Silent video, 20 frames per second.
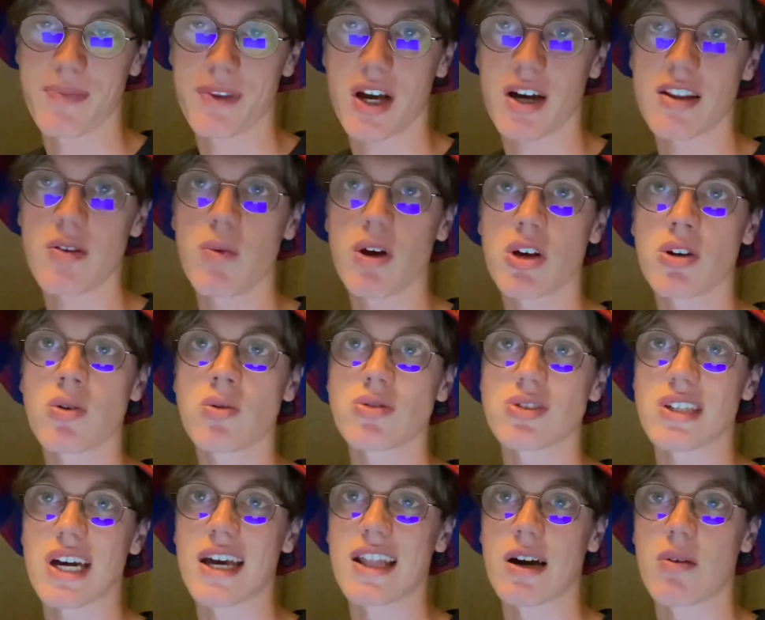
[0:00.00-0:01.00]
I think we can all
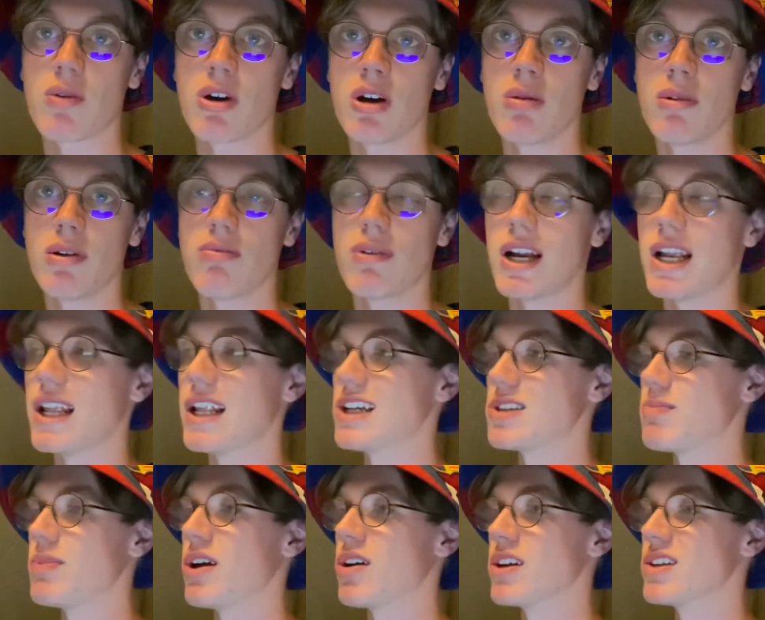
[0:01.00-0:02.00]
say that, weren't we, really? Let's
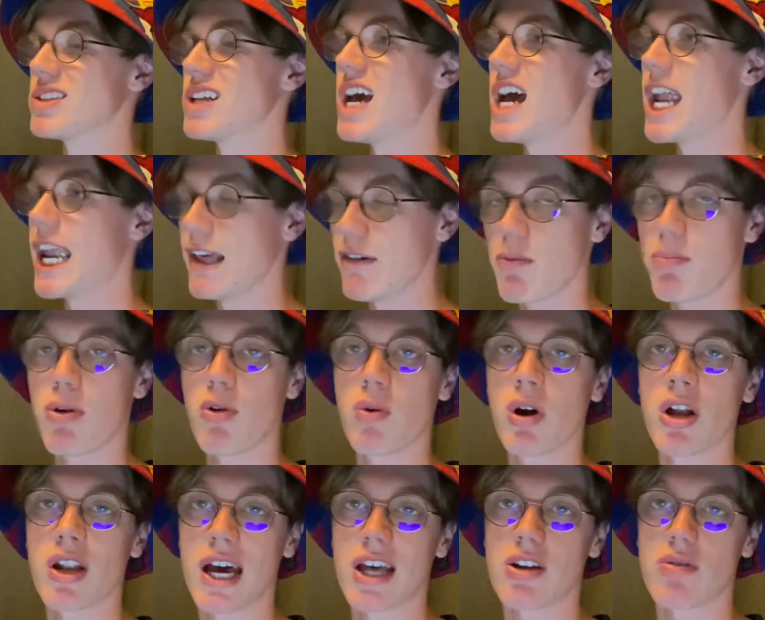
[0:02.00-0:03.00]
be honest. Liverpool
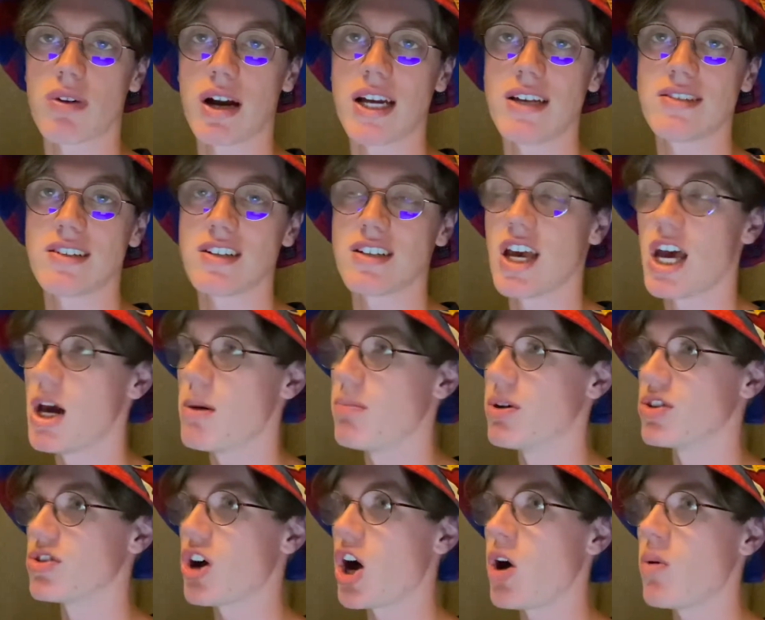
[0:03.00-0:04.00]
weren't at the races, but
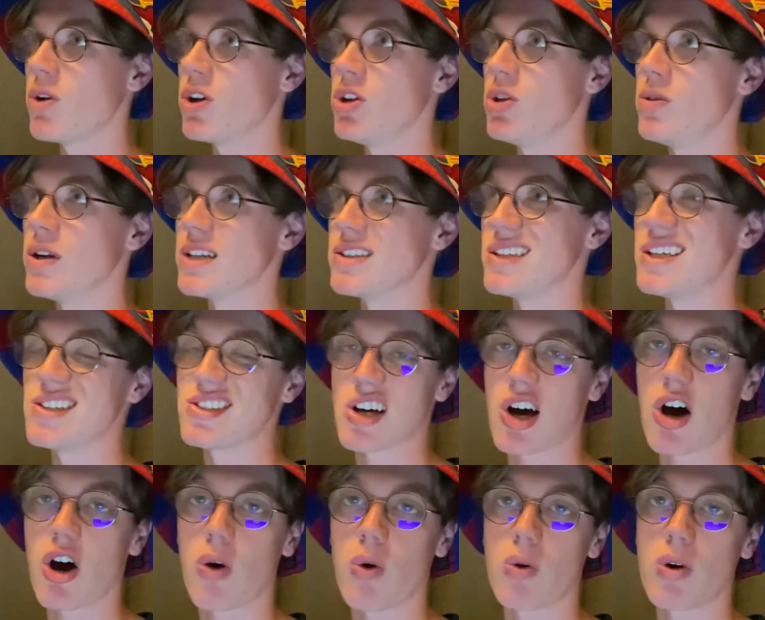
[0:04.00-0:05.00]
Darwin Núñez needs to
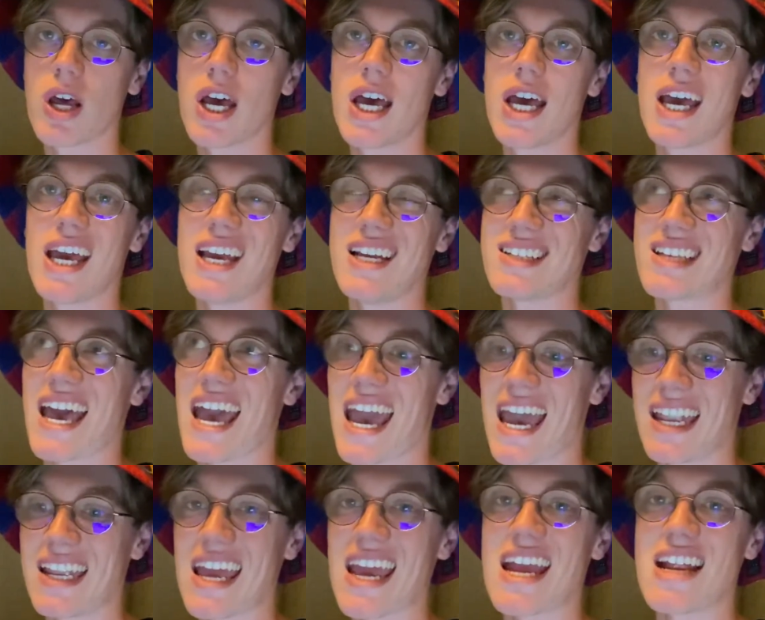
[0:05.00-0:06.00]
hold his
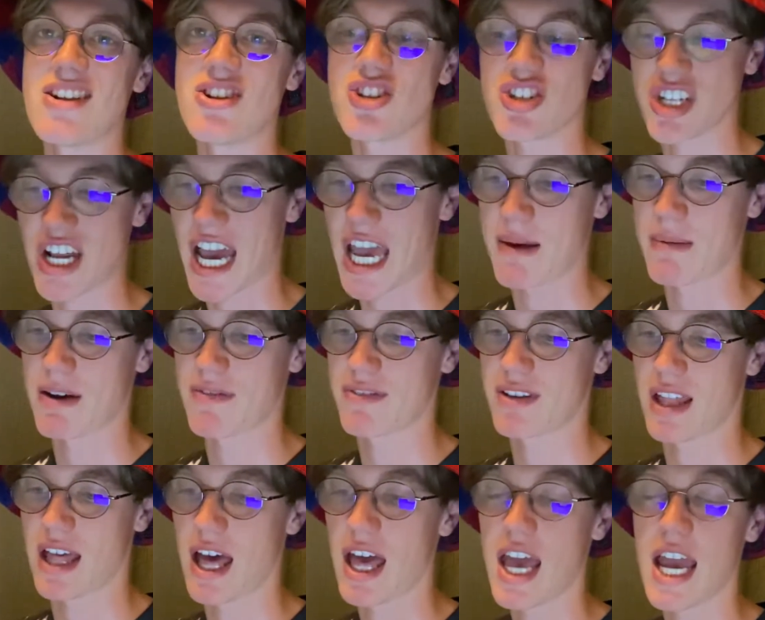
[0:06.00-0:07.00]
head in shame after
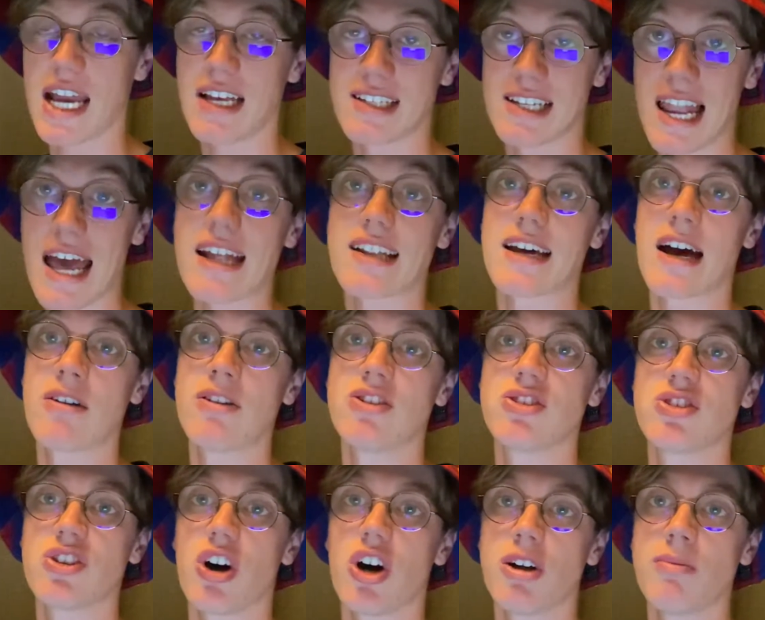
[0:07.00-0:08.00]
that. He's let down his
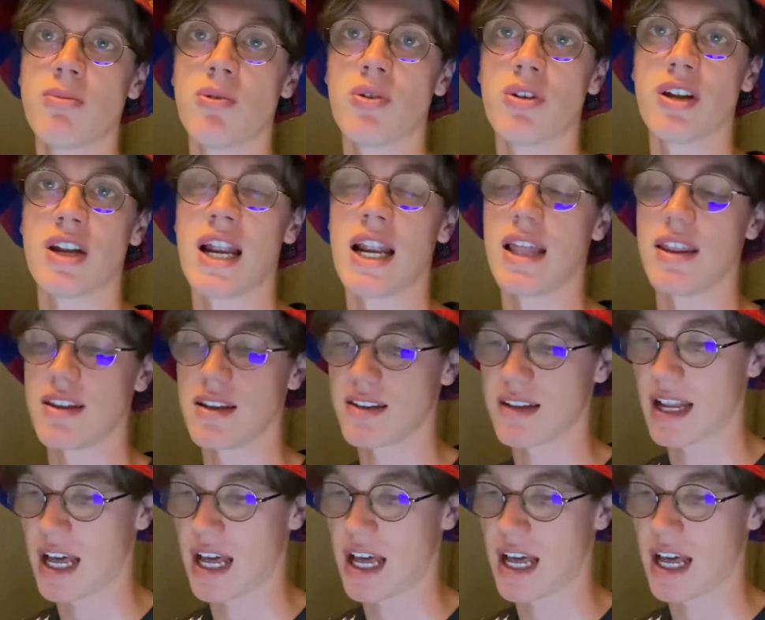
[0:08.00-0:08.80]
side more than anything today.